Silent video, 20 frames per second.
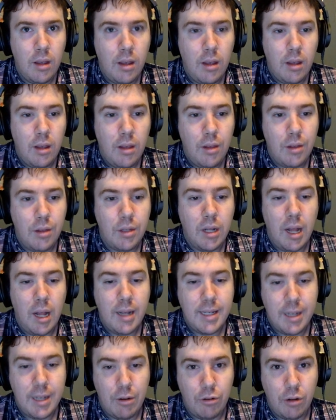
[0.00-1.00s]
There's a lot of
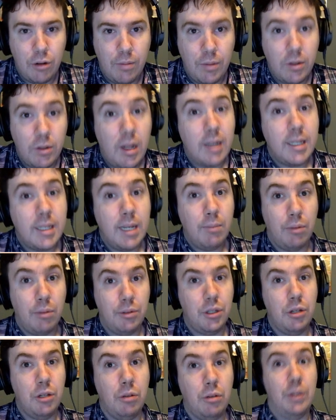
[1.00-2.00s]
snare drum. There's a lot of cymbal
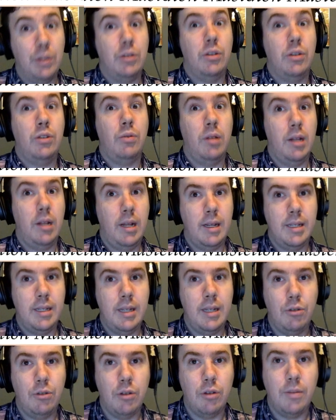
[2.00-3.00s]
too, but there's also a lot of
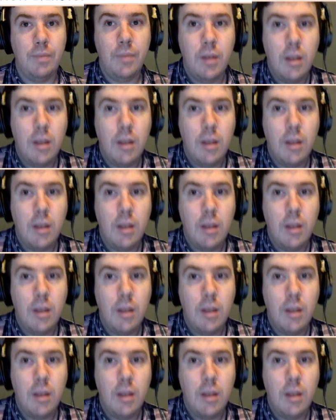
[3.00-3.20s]
snare drum.